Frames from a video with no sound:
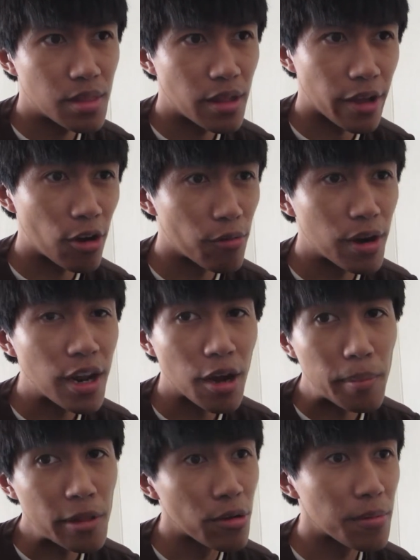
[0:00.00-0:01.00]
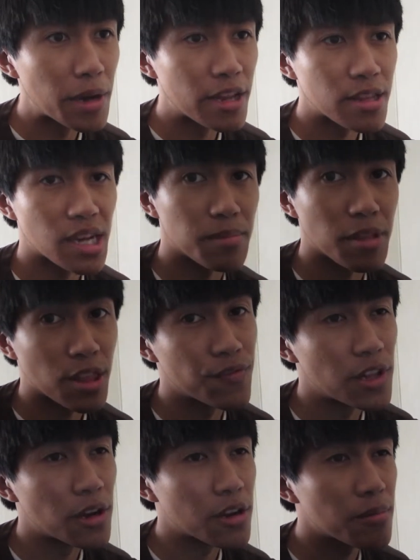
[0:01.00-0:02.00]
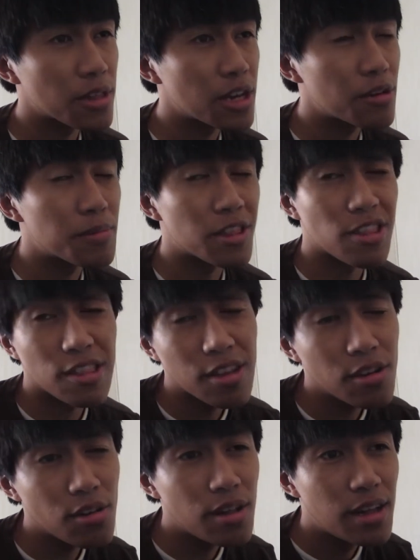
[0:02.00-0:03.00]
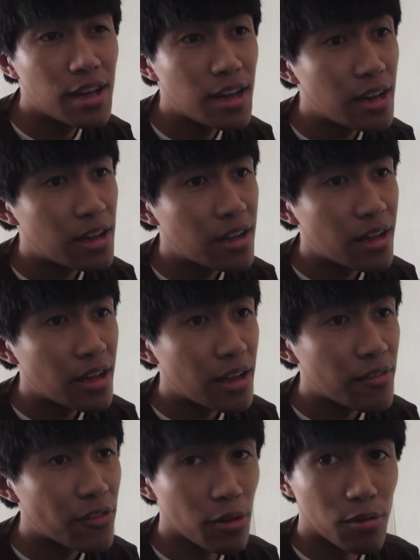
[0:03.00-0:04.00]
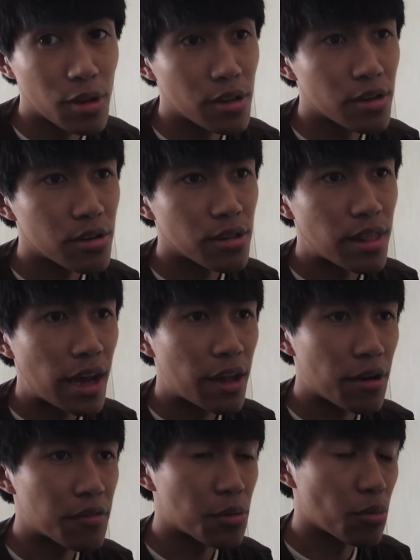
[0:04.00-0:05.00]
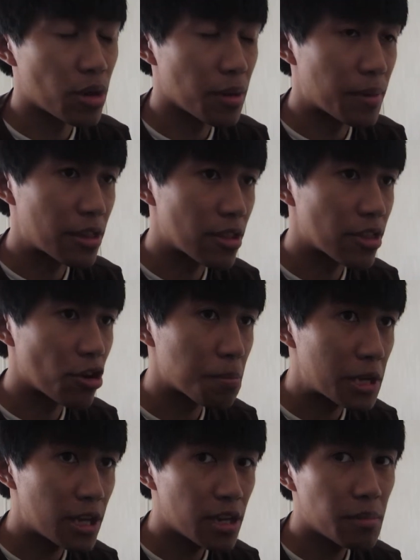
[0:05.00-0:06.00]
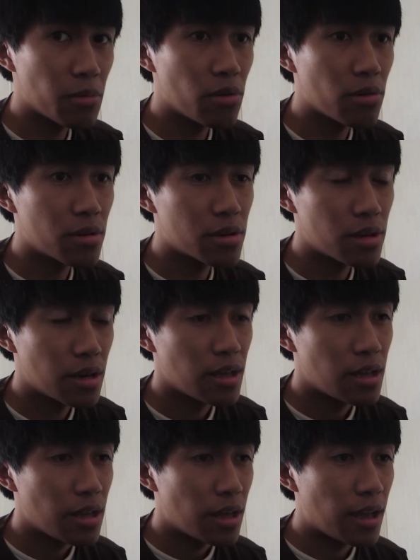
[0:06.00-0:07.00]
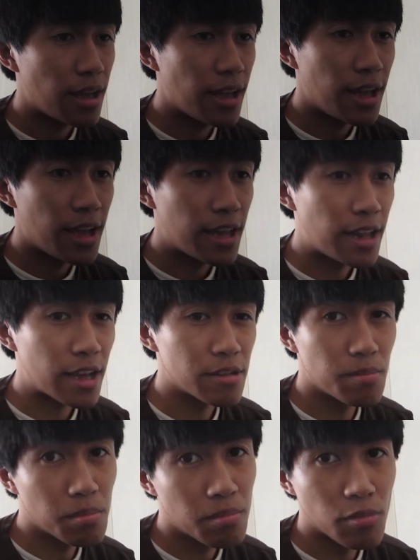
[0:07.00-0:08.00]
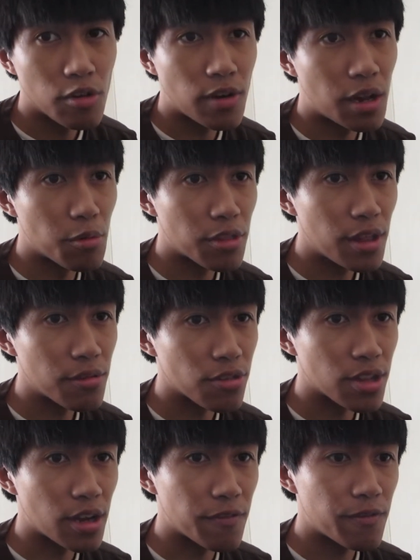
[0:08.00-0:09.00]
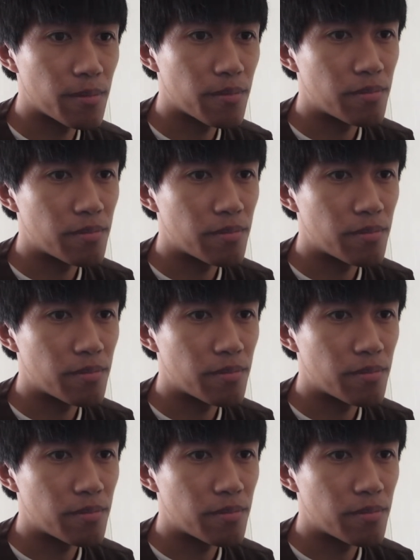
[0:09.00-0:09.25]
already uploaded by the time this vlog comes out, but still feel really good that I don't have to worry about this LP anymore and I can move on with other stuff.